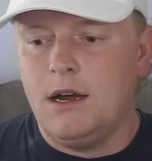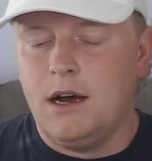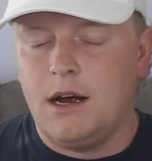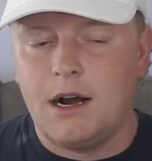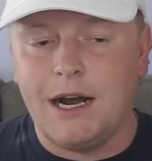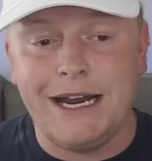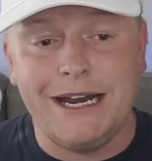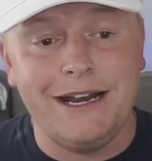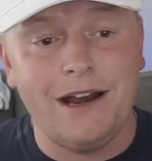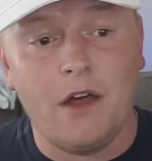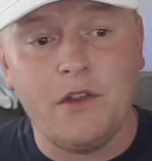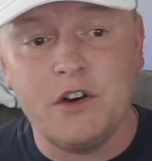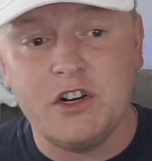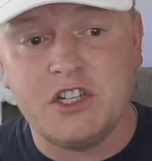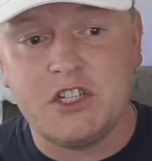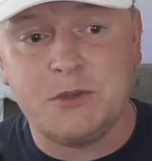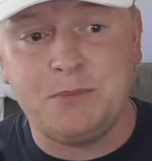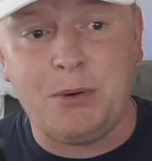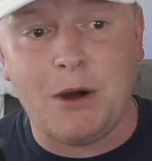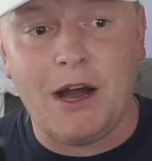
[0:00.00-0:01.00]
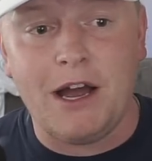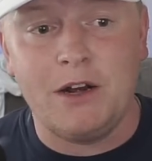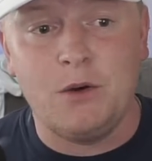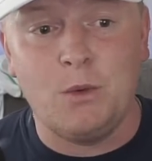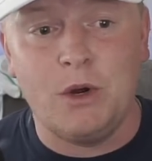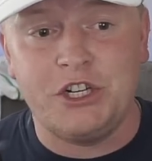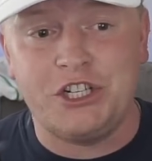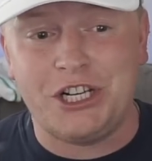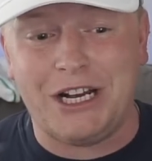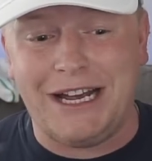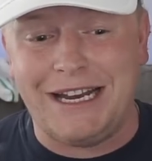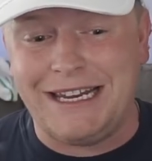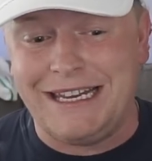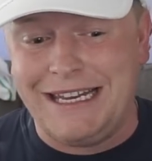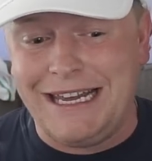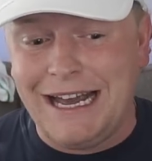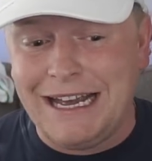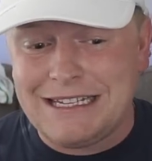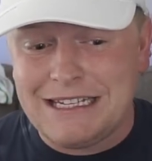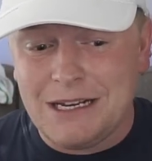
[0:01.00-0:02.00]
All right, another spot in which I
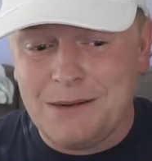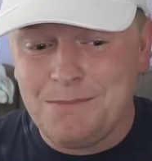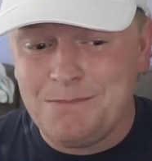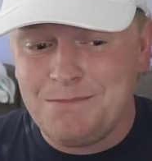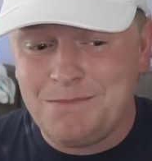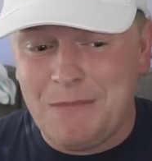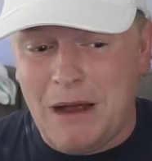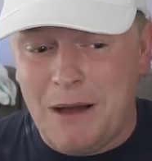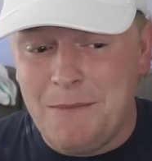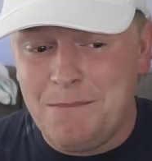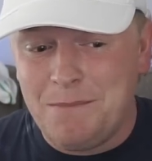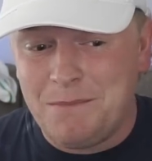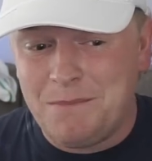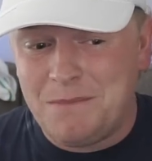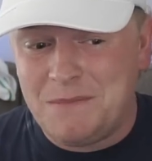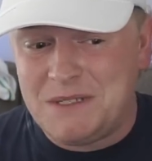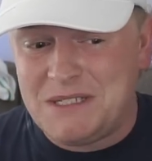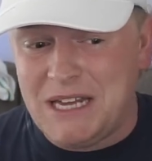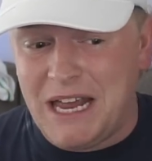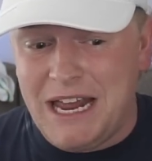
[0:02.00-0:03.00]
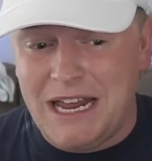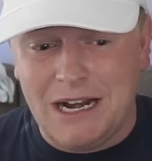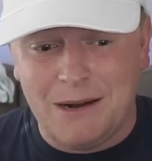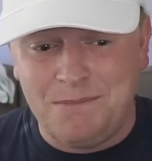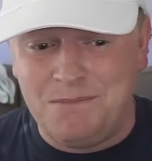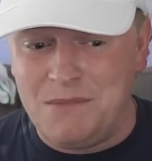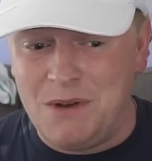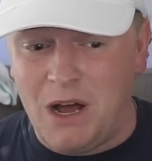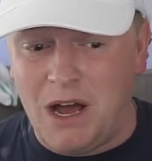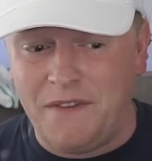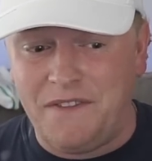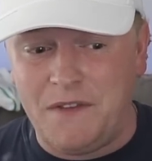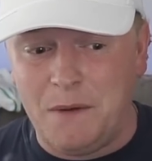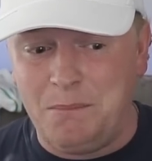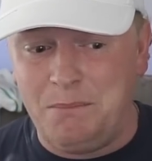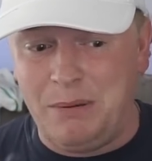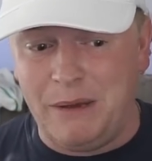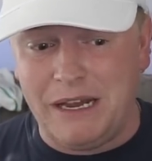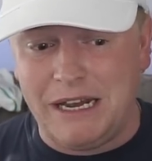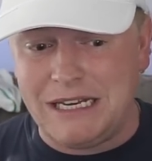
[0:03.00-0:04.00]
guess I'm saying I'm not the
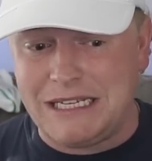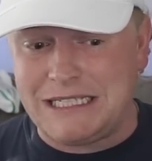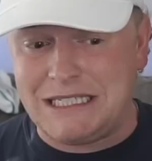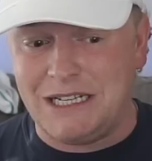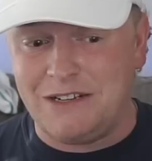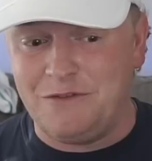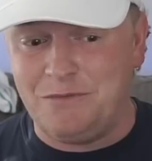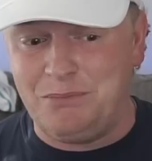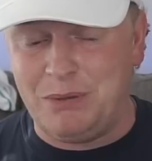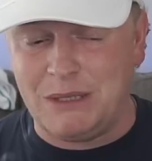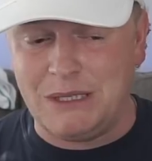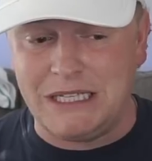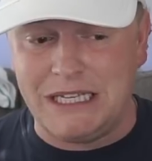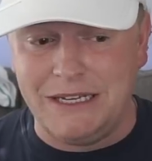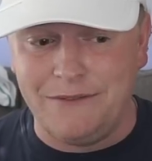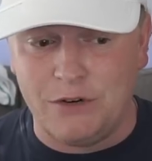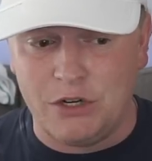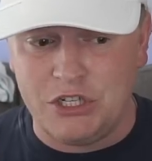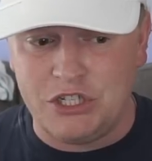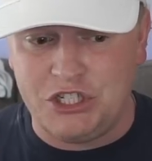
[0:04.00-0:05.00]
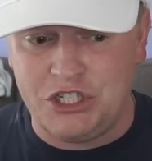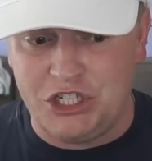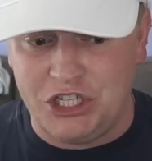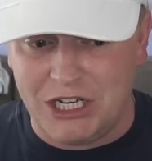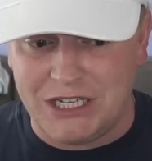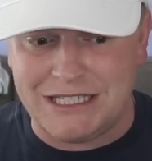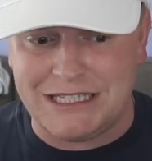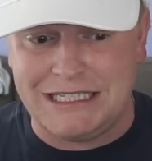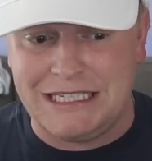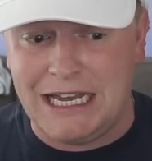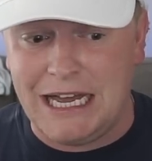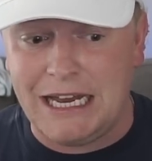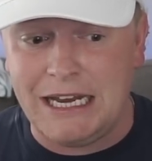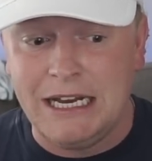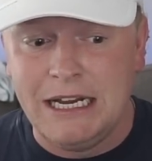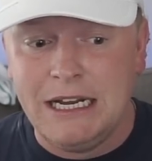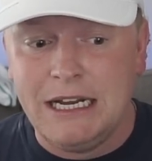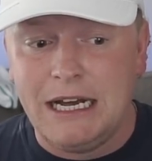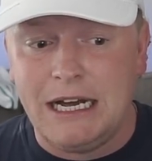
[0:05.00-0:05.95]
biggest of believers just yet.